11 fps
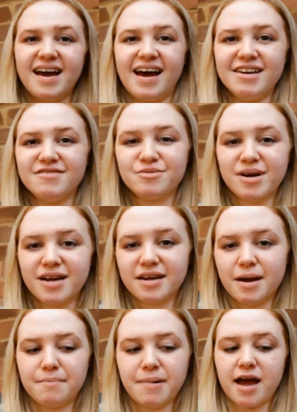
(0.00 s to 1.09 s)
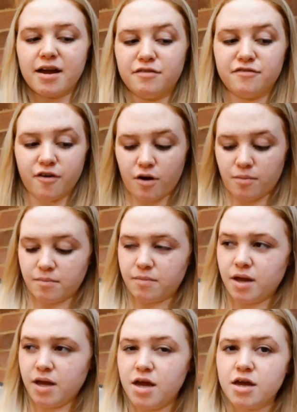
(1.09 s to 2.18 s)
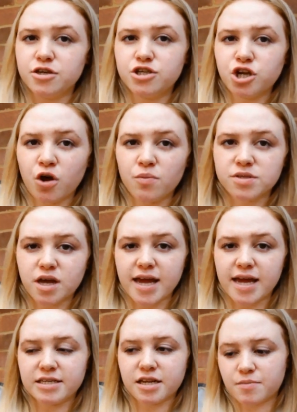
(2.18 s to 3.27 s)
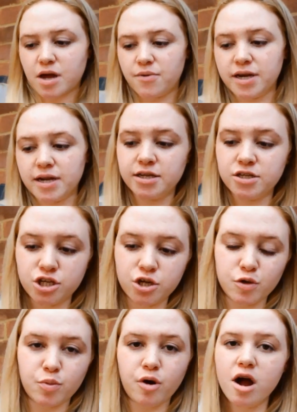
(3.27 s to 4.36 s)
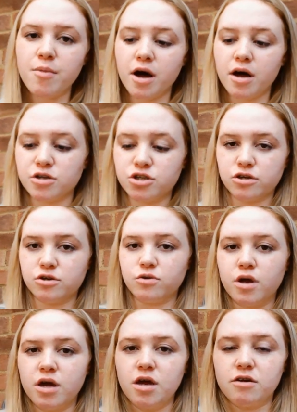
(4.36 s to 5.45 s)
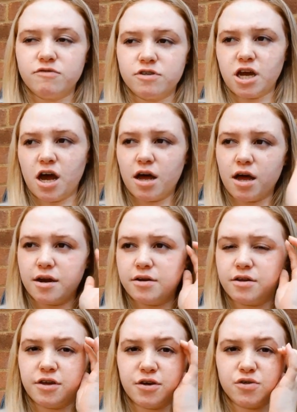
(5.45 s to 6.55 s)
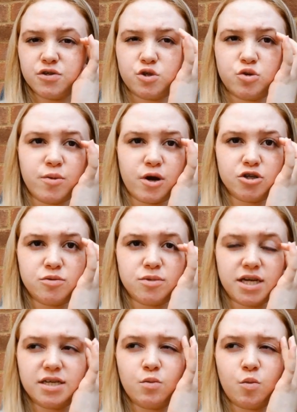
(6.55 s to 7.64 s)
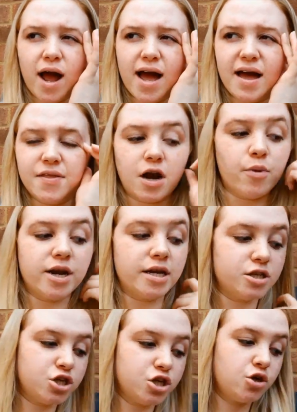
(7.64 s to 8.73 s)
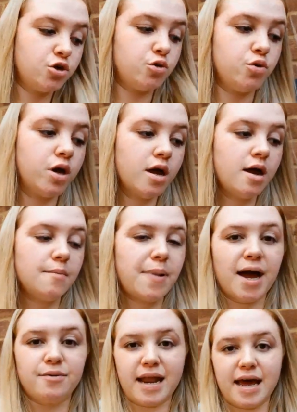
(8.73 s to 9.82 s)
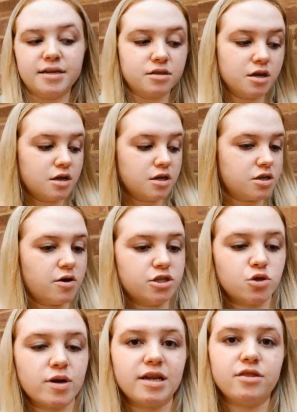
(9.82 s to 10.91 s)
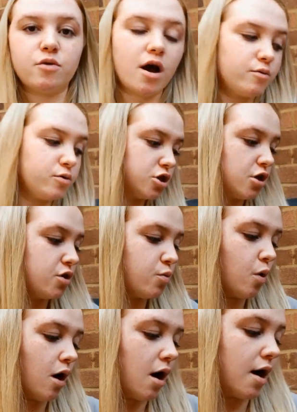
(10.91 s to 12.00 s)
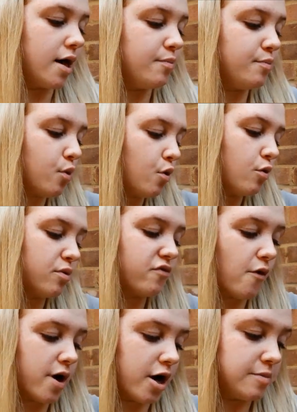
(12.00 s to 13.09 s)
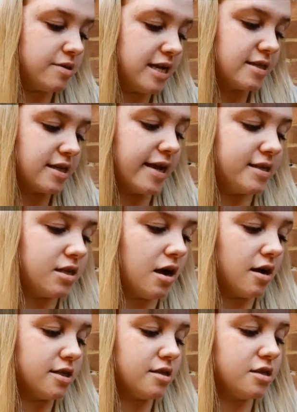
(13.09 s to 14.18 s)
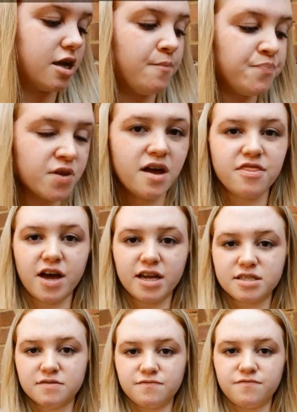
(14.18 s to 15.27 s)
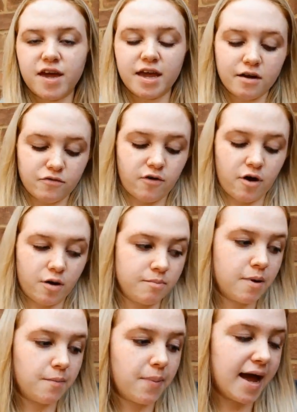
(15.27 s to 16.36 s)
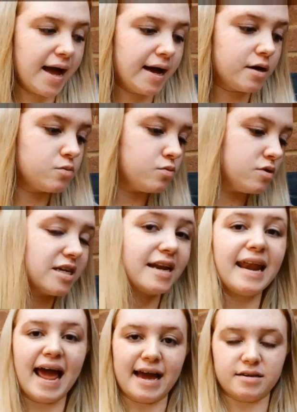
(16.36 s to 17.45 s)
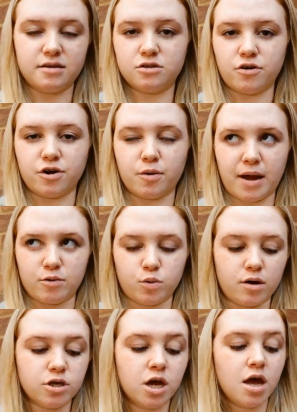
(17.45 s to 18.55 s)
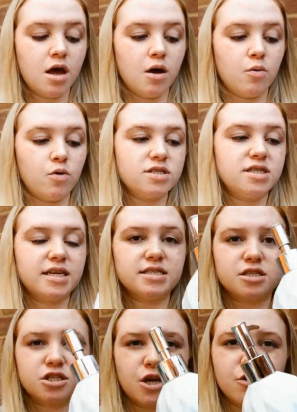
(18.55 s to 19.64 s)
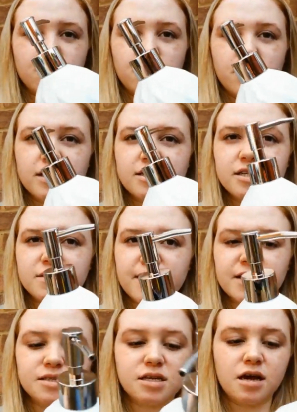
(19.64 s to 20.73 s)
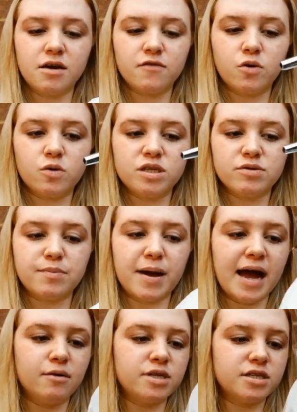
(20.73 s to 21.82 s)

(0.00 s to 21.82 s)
Hi everyone, I'm back from the shops. I ended up going into Primark to return those swimming costumes I didn't wear. And then I went into Poundland. So I just quickly thought I would show you what I bought before I go upstairs and get started. So first thing from Poundland, sorry not Poundworld, was this soap dispenser. Of course it was a pound.